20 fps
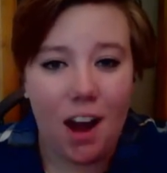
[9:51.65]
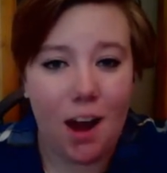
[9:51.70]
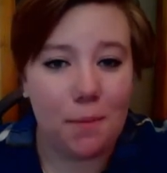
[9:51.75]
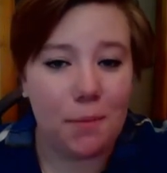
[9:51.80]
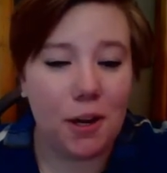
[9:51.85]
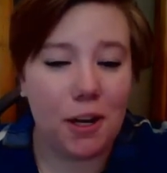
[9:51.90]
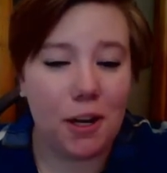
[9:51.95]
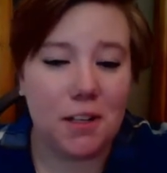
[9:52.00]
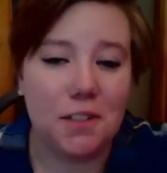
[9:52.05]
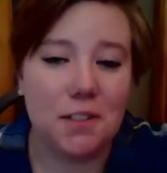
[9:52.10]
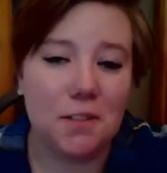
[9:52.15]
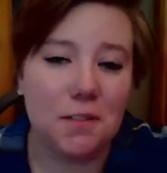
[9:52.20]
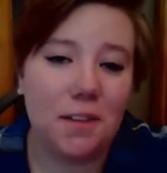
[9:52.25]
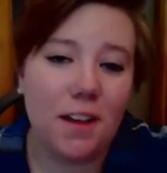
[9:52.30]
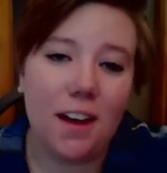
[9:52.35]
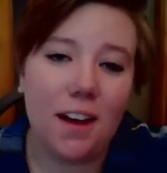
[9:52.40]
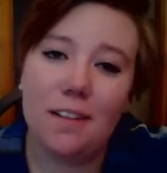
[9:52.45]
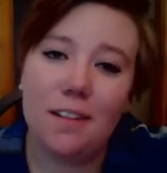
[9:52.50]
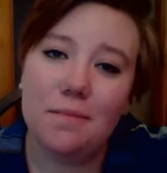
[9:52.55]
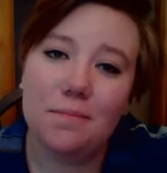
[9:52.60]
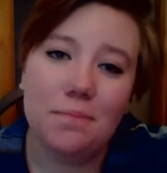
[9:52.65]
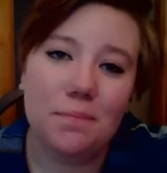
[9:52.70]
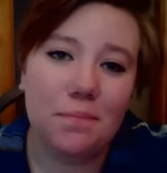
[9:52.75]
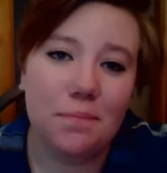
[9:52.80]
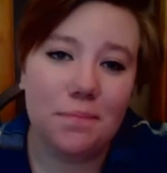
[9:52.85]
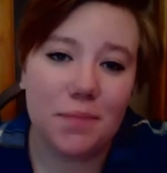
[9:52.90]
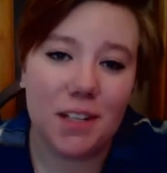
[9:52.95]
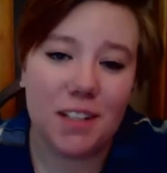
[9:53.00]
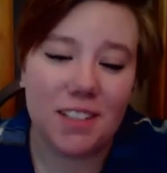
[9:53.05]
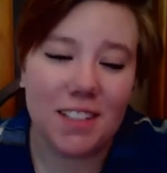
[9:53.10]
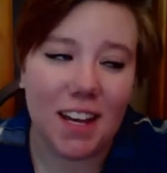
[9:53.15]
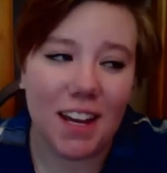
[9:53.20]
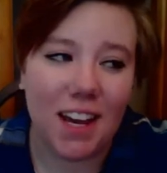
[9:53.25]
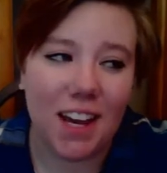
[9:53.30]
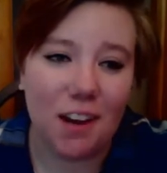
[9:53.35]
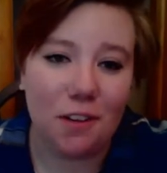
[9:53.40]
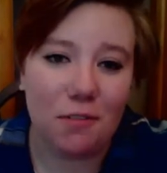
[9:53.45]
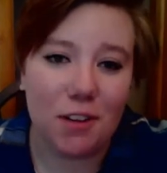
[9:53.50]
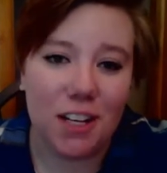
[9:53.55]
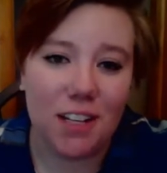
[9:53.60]
I'm not going to do that because I
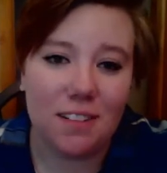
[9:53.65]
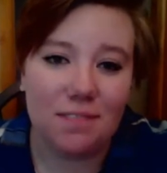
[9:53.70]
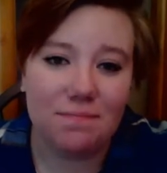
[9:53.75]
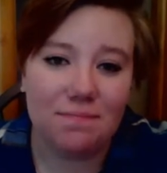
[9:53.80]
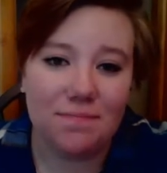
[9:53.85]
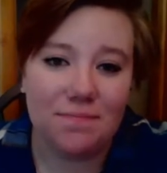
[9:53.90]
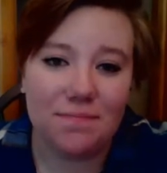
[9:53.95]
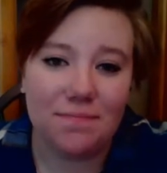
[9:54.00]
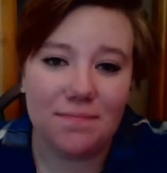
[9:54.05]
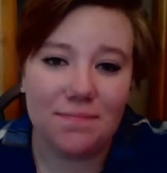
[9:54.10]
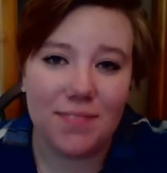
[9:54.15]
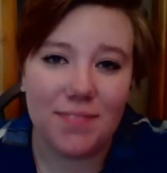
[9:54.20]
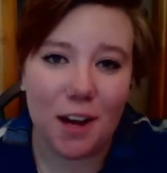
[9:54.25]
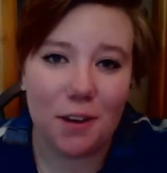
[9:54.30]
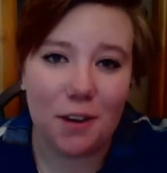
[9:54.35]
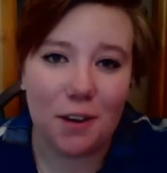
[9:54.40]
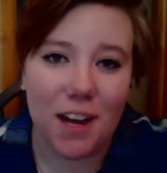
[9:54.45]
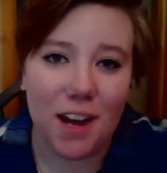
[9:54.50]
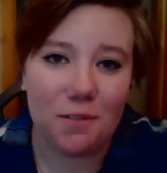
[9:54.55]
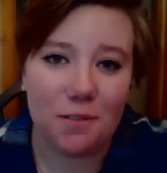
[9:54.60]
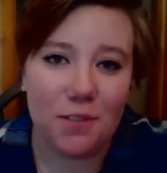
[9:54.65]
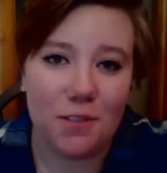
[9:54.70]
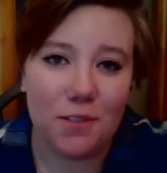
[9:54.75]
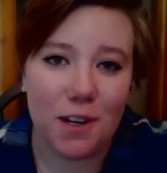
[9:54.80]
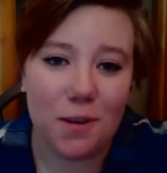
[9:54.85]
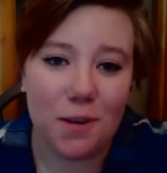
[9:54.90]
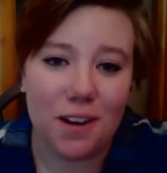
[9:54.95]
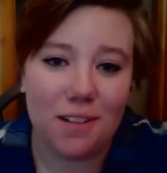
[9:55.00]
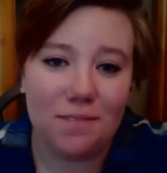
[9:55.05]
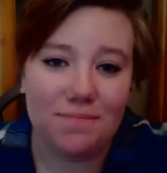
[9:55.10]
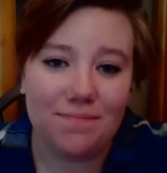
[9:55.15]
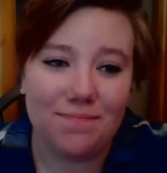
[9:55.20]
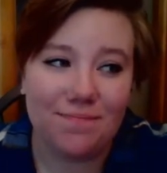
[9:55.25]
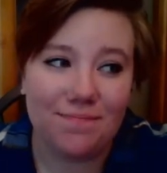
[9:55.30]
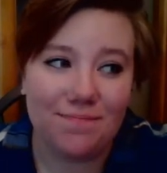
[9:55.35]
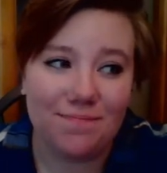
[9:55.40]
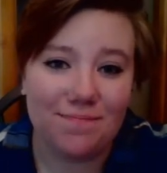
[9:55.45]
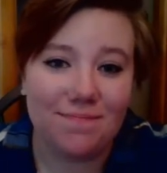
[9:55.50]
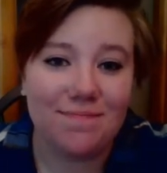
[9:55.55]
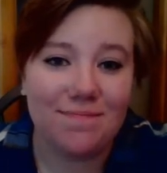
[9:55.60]
can't read out loud very well,
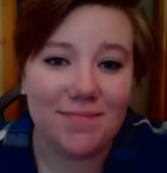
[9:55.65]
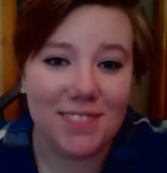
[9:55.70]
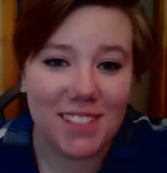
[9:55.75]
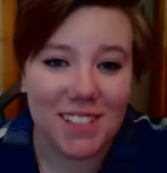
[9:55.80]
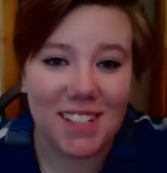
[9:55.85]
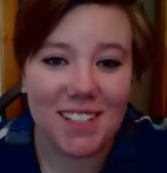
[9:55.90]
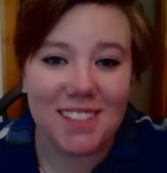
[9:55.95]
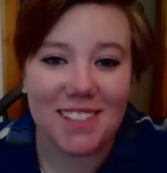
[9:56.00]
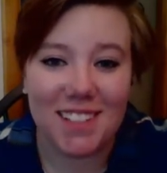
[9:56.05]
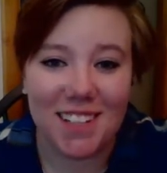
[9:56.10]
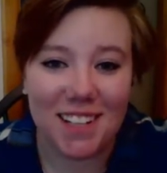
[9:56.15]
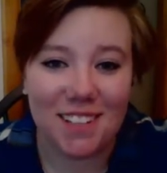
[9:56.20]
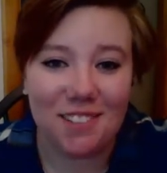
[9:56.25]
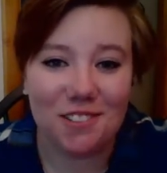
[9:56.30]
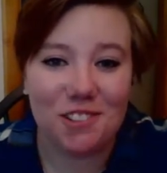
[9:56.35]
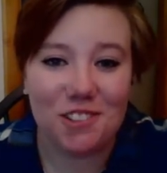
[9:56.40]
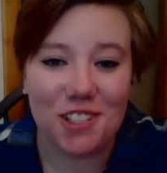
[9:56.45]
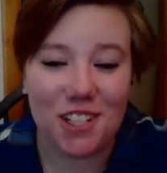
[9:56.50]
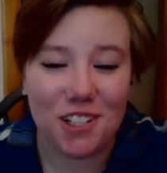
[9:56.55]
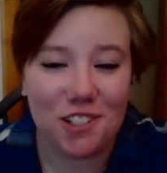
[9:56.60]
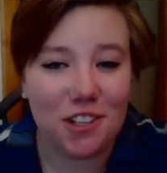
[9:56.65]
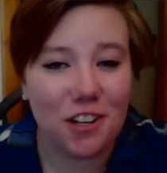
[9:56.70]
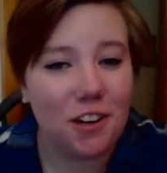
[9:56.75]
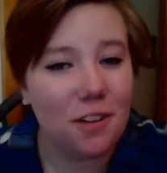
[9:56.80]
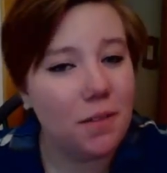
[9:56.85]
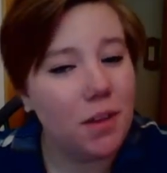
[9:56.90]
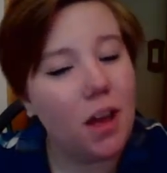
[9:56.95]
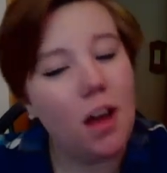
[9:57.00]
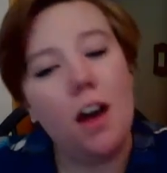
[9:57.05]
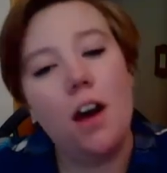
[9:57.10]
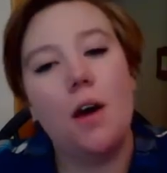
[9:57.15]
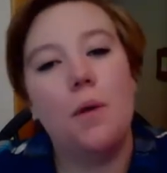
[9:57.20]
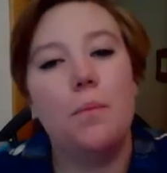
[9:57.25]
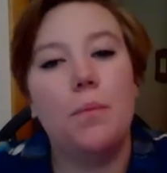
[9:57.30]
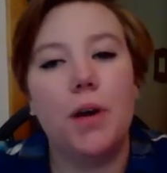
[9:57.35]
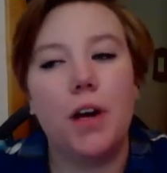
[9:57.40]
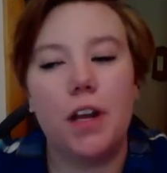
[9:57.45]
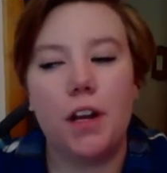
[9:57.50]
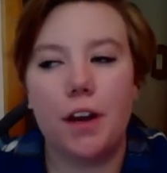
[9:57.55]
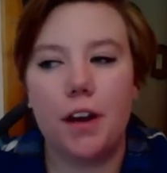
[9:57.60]
says the English teacher.
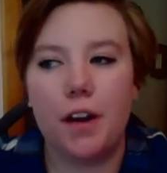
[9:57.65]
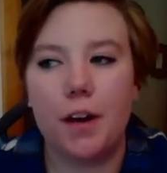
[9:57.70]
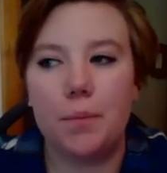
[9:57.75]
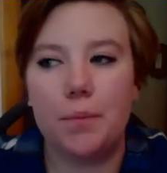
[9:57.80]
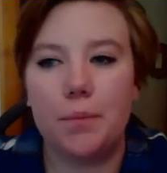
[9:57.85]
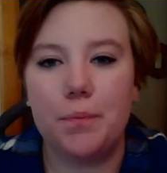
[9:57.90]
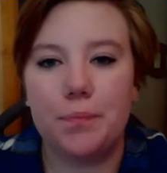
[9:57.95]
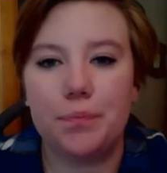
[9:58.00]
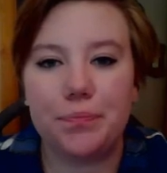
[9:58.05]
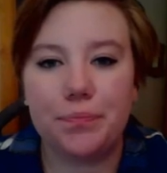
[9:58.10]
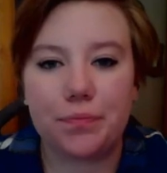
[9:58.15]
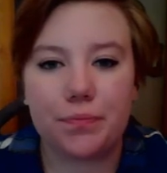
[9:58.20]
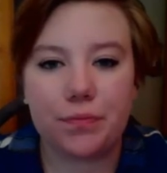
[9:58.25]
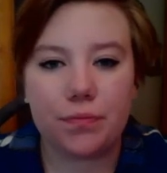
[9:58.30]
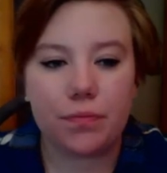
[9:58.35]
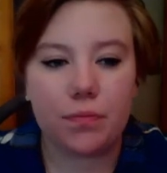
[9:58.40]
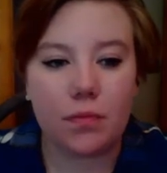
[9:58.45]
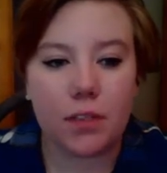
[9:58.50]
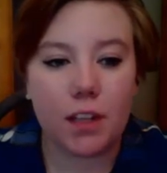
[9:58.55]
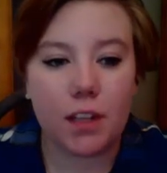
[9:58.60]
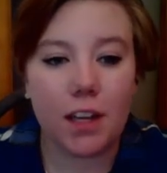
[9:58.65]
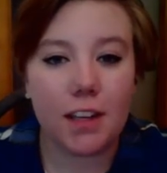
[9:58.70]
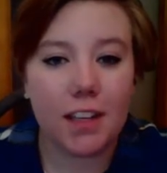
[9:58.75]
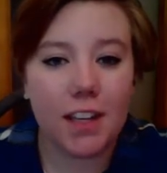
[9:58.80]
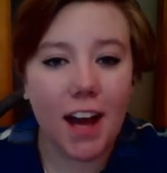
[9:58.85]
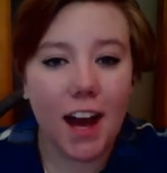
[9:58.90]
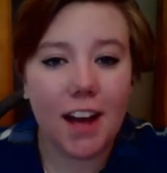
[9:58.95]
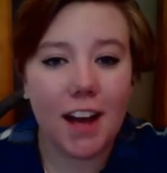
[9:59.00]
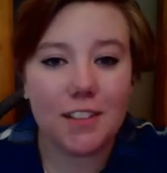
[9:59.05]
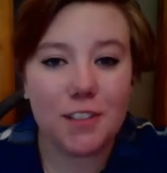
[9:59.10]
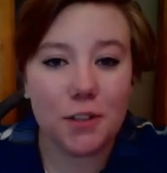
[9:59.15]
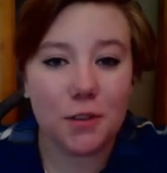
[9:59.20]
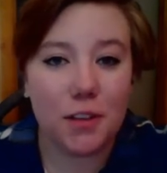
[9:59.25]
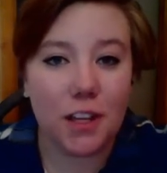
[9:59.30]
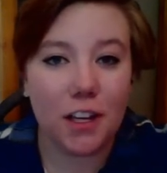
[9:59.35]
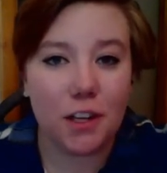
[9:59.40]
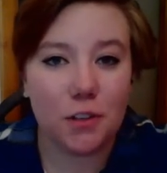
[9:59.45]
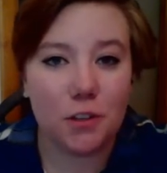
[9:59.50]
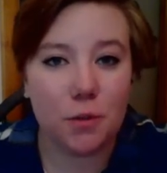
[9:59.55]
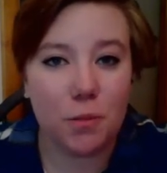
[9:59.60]
But yeah, so
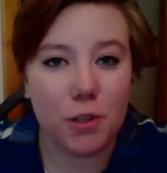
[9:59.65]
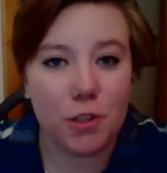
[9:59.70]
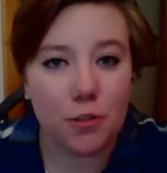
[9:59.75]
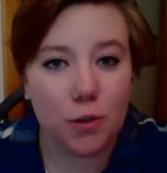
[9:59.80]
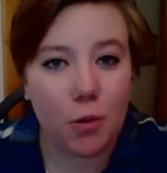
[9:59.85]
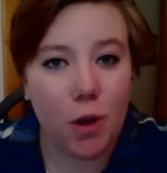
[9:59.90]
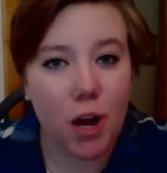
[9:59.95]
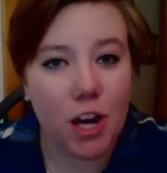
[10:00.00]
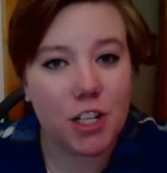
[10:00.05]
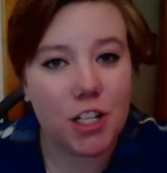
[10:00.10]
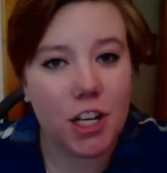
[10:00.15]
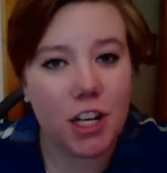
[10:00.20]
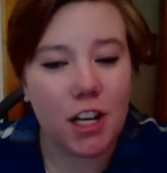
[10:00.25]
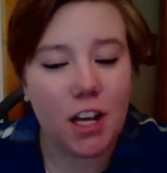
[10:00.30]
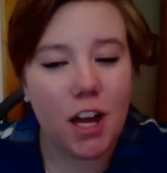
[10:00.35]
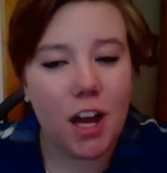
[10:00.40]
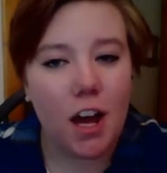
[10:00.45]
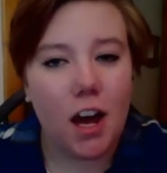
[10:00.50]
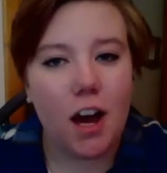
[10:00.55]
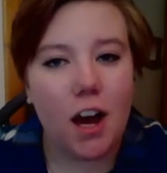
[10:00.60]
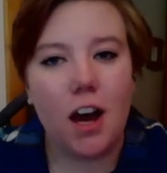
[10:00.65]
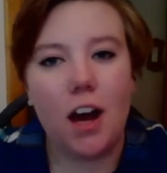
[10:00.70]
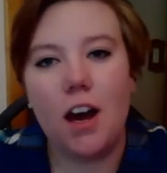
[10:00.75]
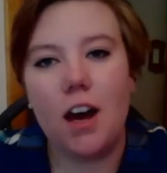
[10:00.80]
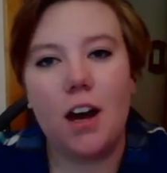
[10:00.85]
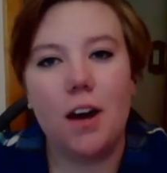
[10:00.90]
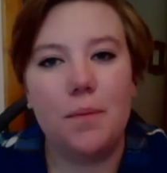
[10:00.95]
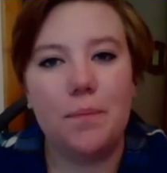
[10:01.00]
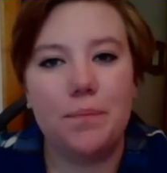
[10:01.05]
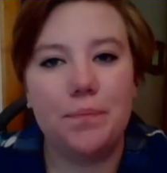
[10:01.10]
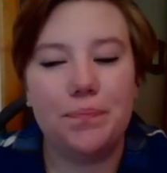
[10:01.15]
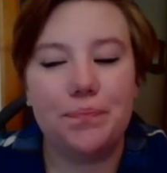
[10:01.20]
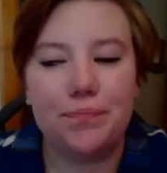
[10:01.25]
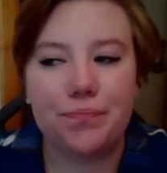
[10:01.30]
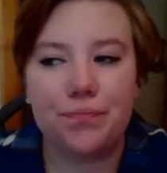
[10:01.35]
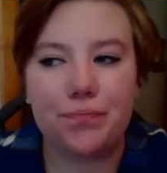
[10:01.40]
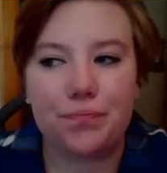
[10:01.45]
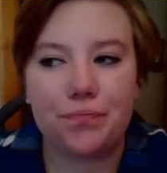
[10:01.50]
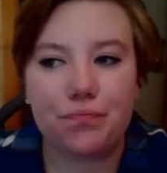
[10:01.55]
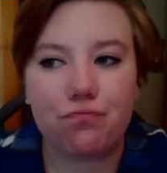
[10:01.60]
thank you so much for watching.
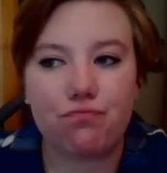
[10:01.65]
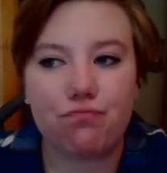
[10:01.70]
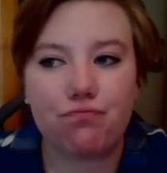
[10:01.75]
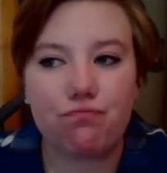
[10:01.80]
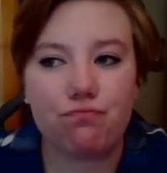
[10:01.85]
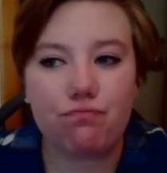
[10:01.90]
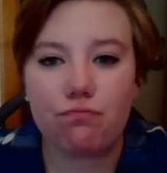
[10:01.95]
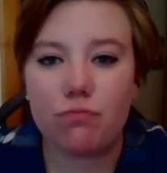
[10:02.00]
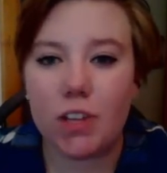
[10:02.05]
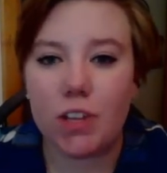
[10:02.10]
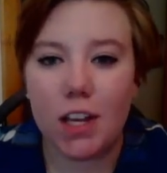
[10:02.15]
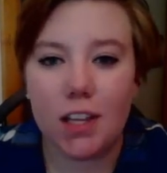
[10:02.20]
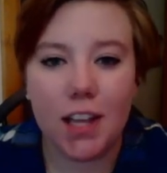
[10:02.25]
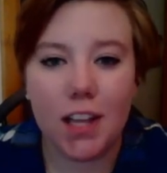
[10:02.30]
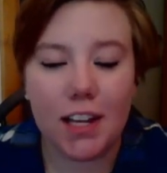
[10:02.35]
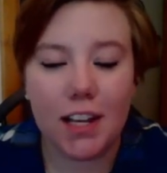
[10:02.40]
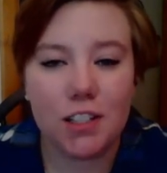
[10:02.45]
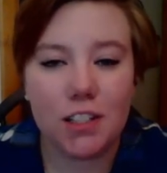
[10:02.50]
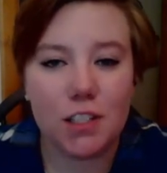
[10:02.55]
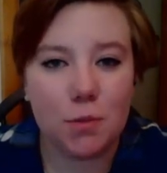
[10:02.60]
Like and